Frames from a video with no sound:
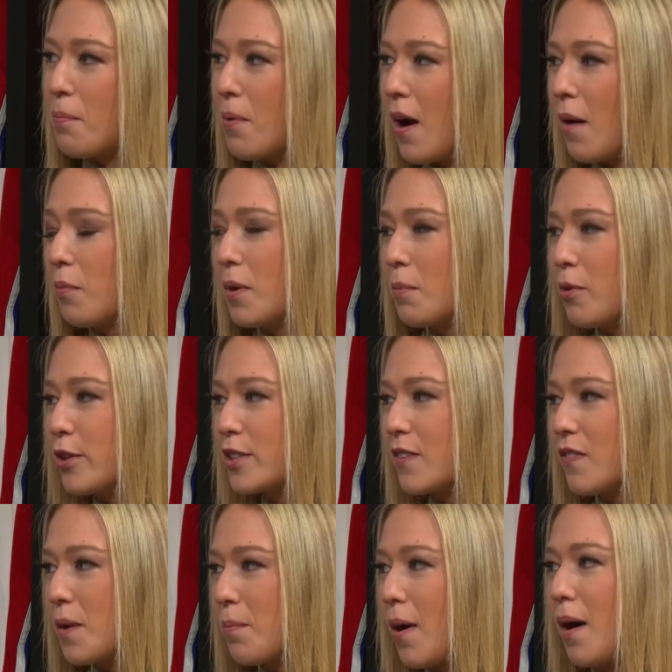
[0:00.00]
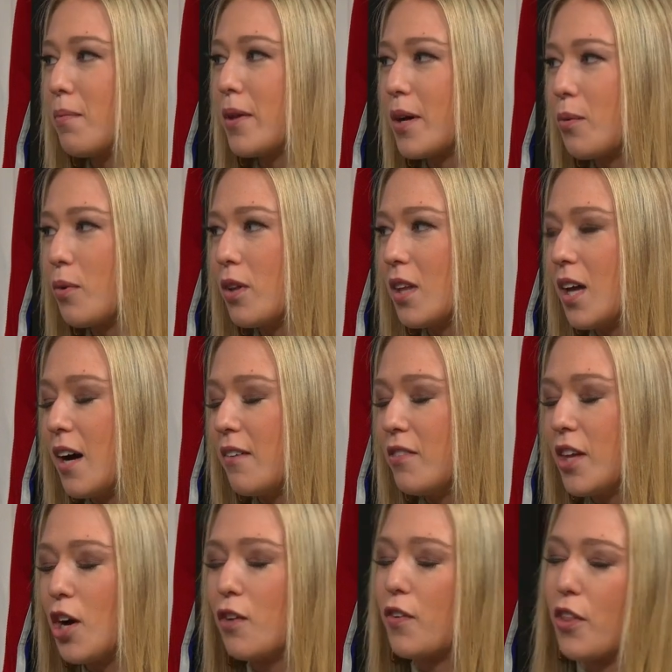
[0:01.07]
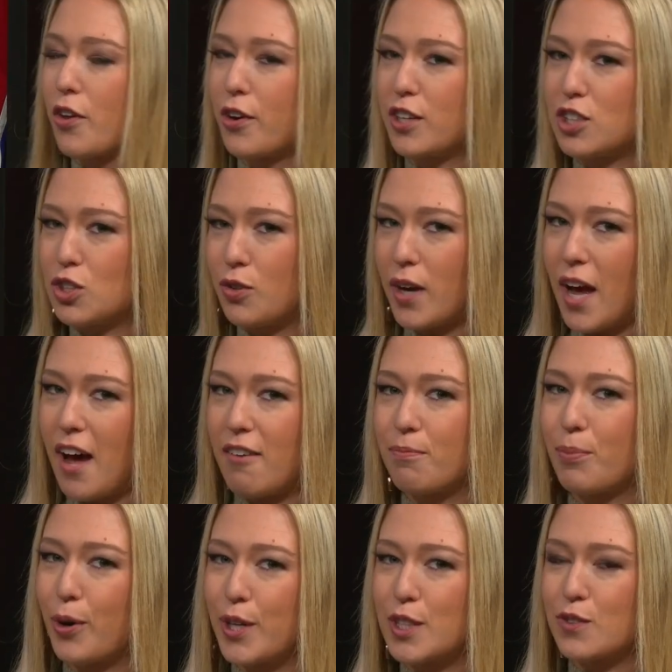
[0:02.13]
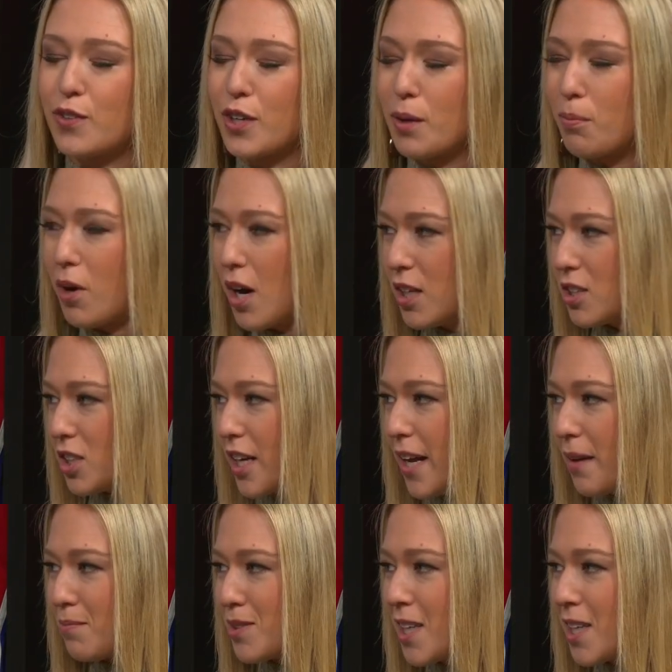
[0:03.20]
Probably most of the public will love the over 32.5 points for LeBron James.